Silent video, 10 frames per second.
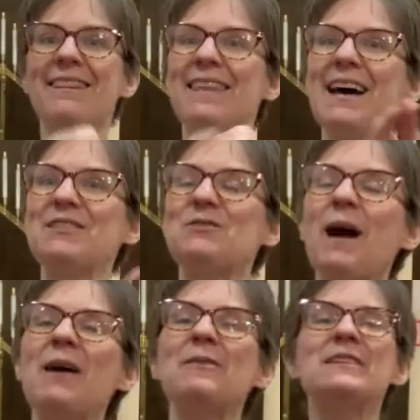That's
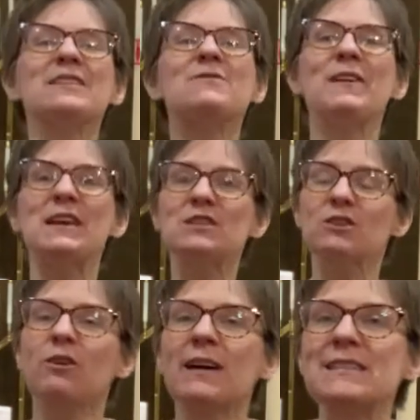right, we just finished
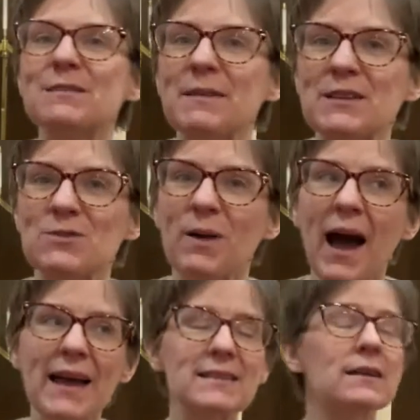Christmas,
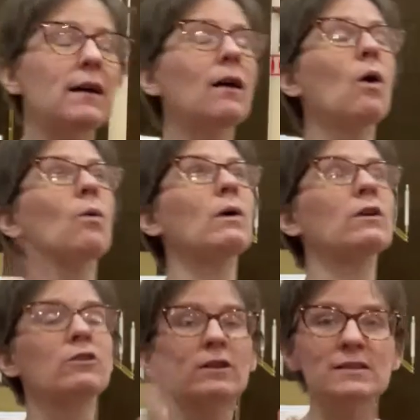right? Well,
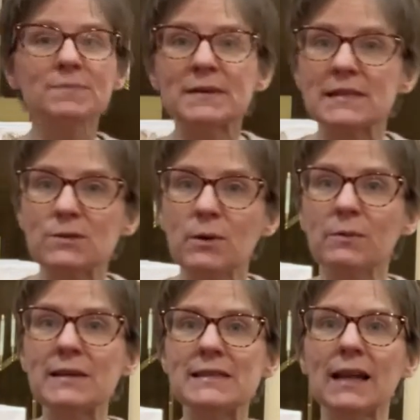Christmas is when
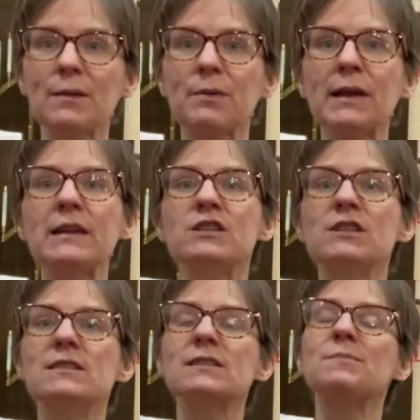we celebrated
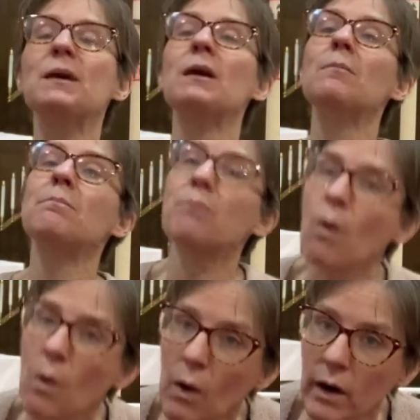Jesus being
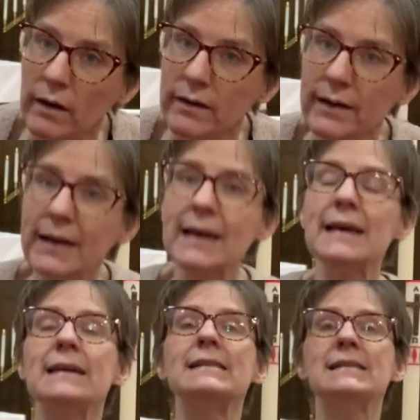born.
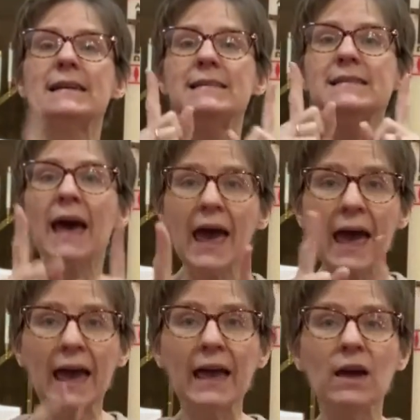
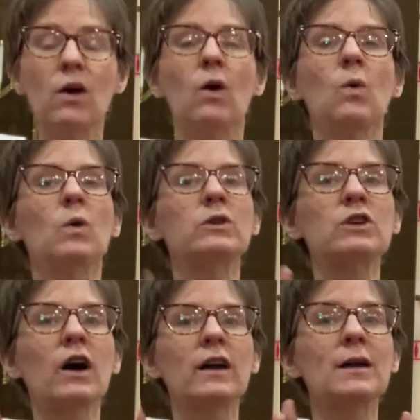Today, we're
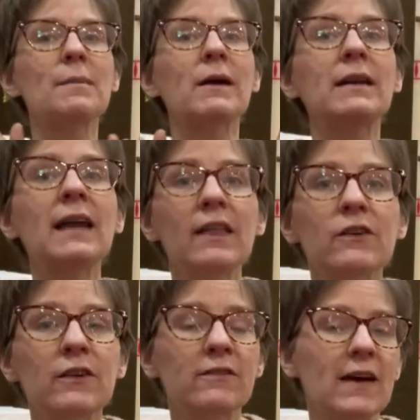talking about
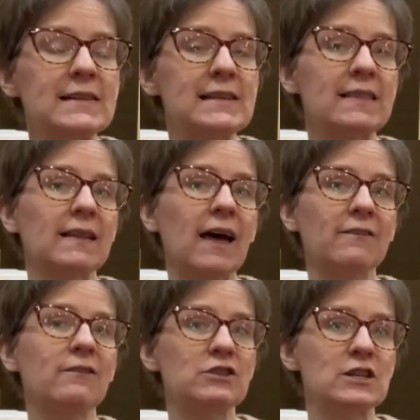another event in the
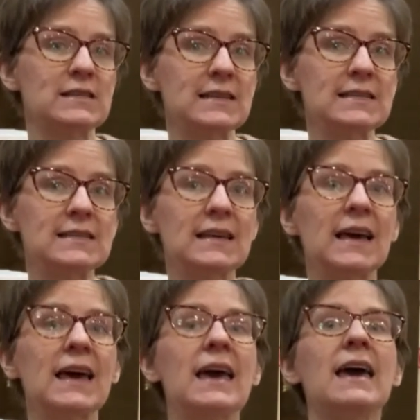life of Jesus,
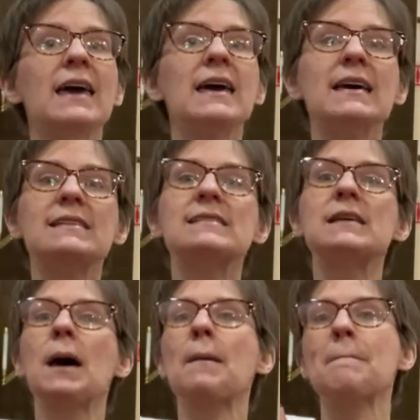his
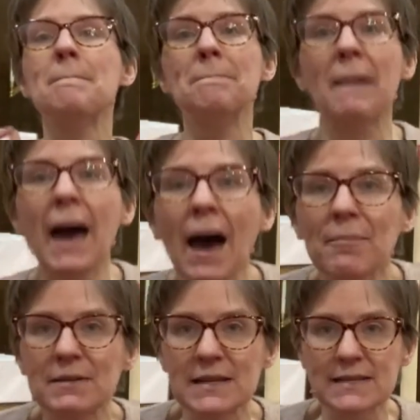
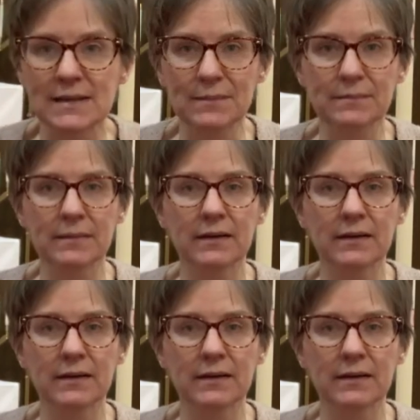baptism.